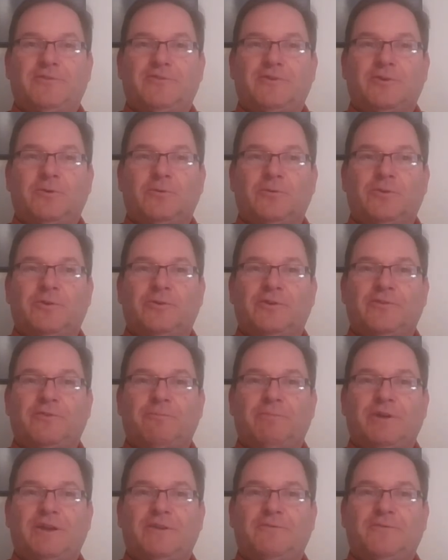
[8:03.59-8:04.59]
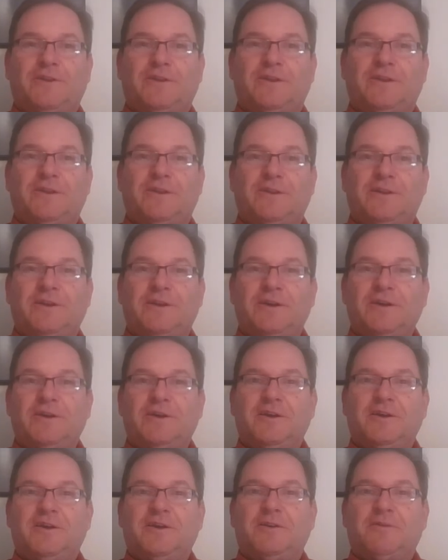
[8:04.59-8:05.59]
So there is a benefit in
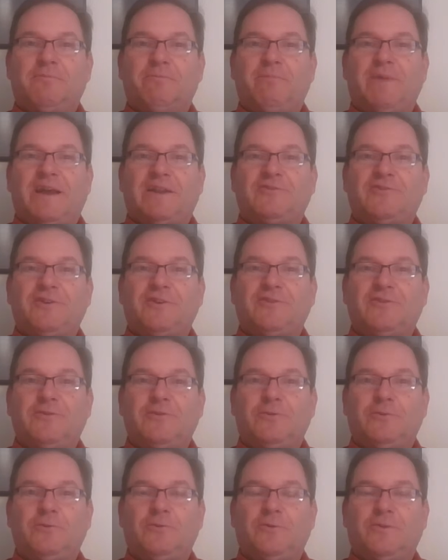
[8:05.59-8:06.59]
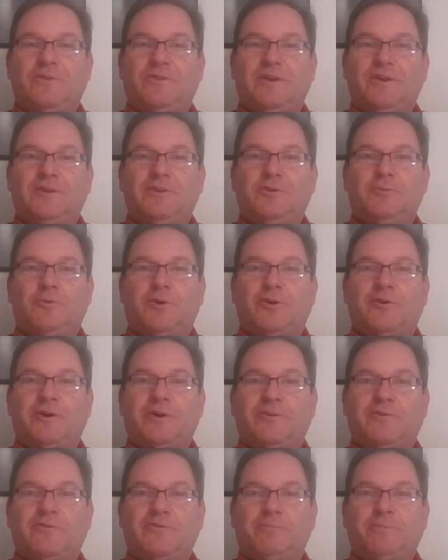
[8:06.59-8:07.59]
matching to the
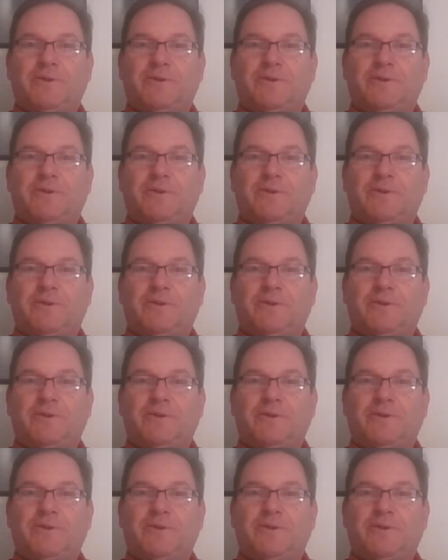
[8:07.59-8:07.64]
URLs,